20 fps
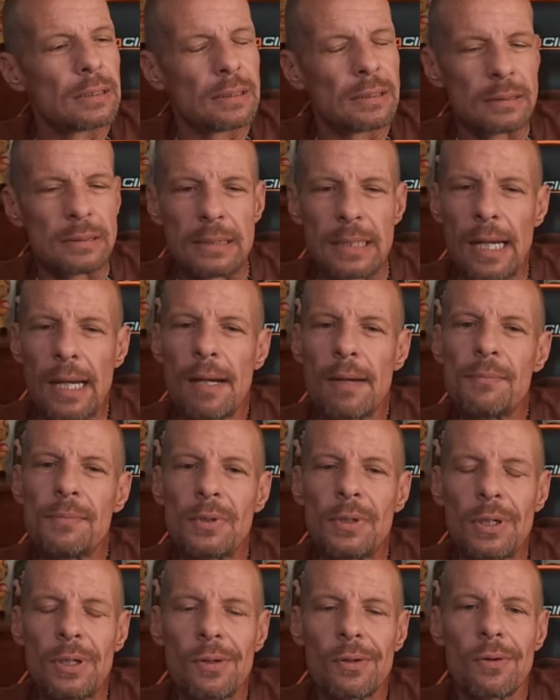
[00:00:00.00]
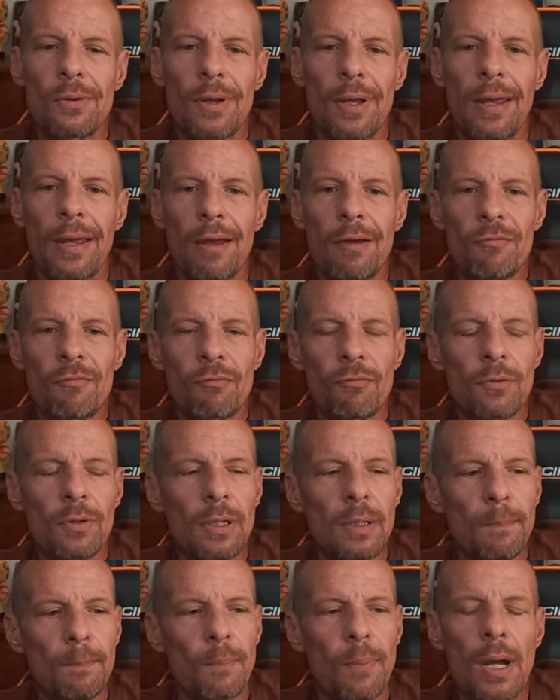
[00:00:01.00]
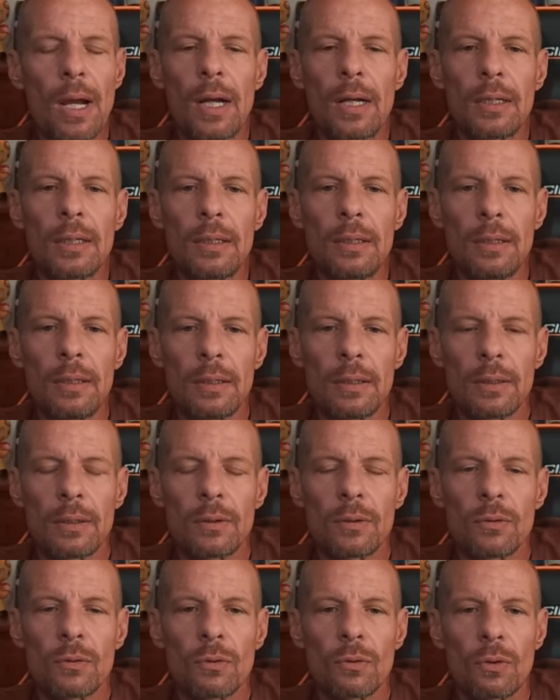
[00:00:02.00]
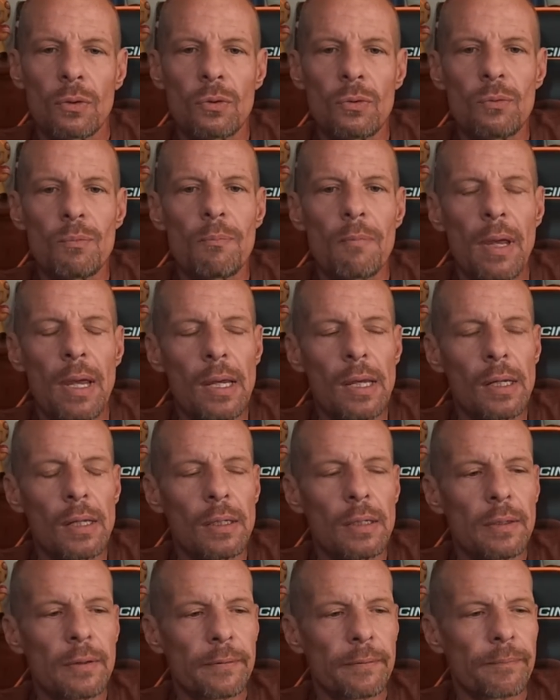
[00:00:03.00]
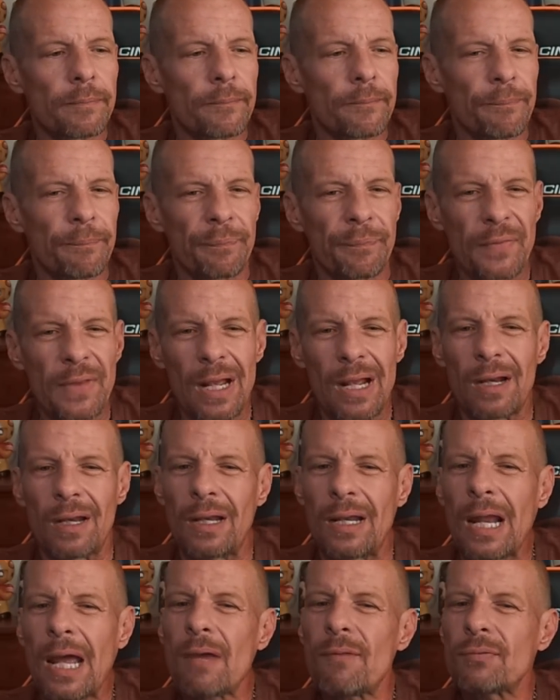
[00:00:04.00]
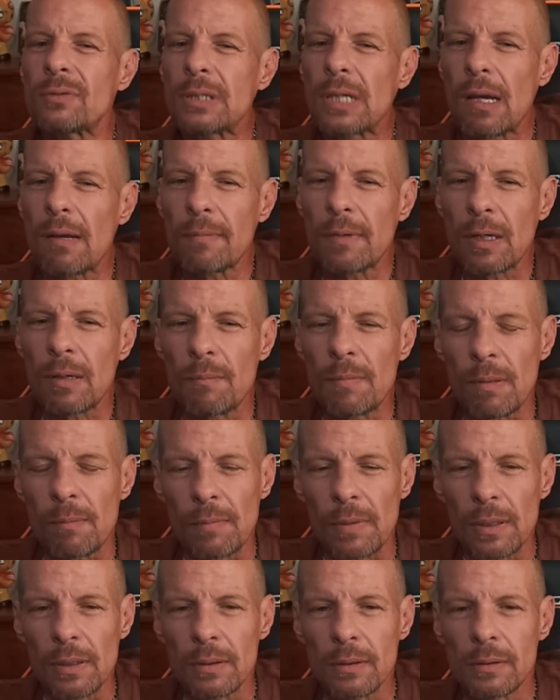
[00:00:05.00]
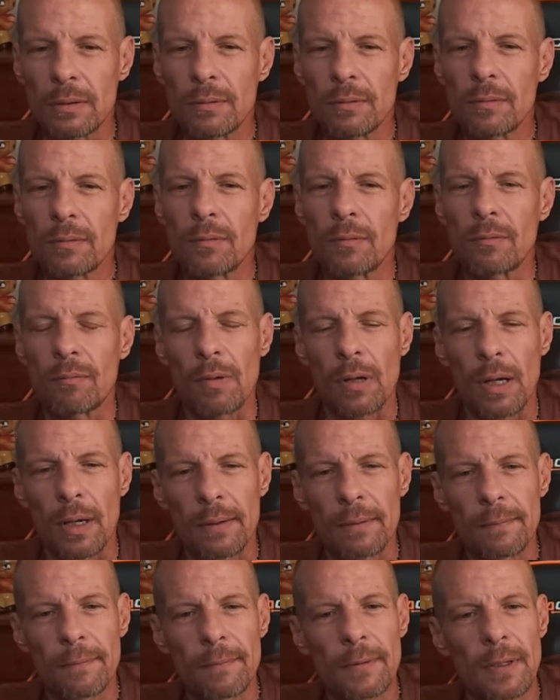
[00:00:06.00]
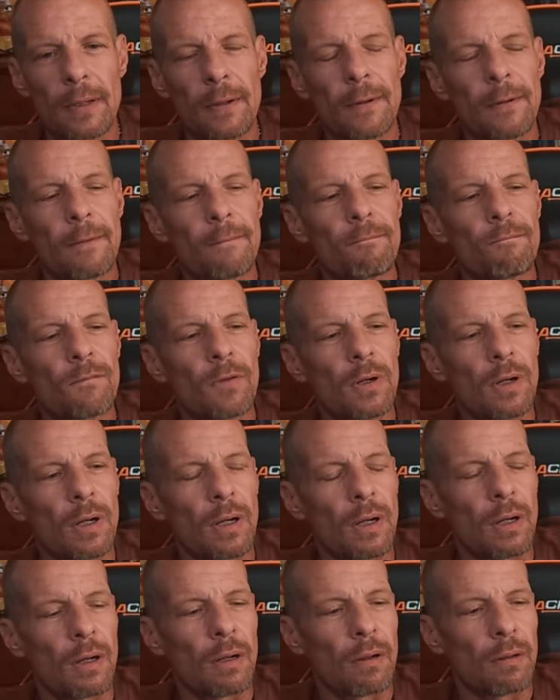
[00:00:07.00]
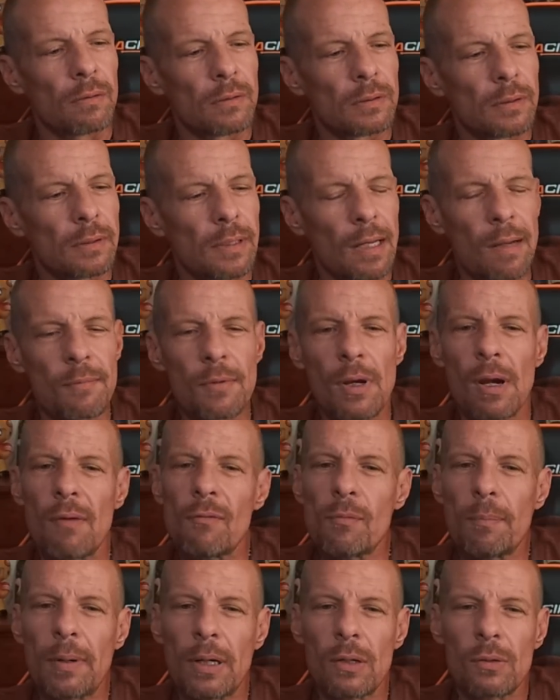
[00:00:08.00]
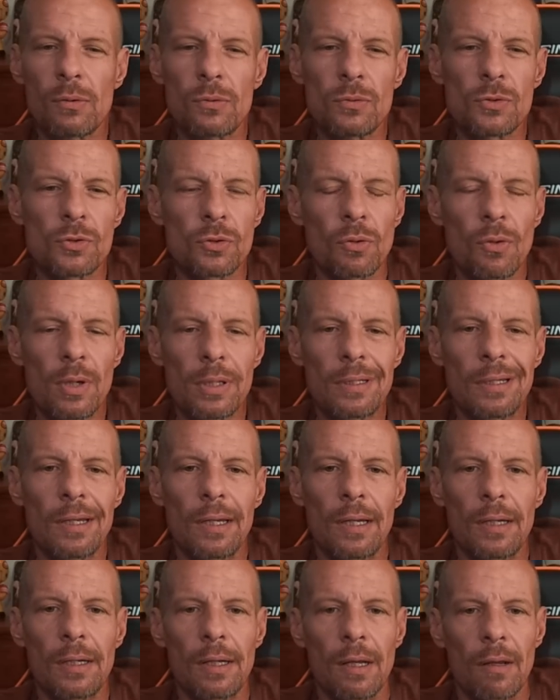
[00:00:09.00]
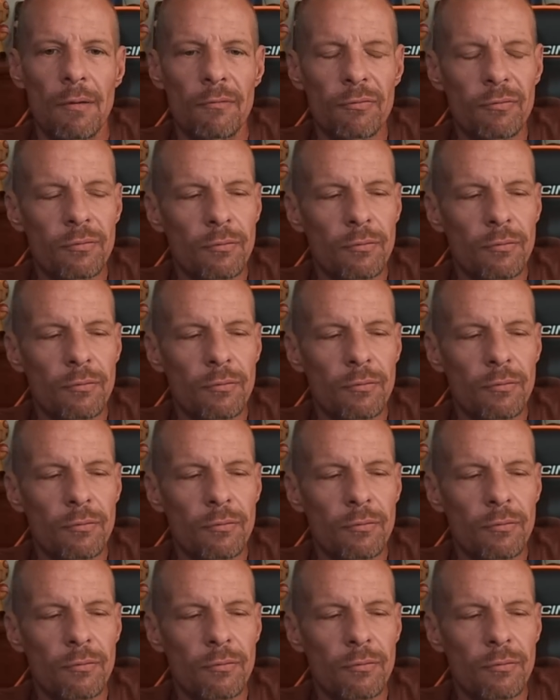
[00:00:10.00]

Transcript: damn near everybody who made that lifetime commitment, right? Damn near everybody who joined the NF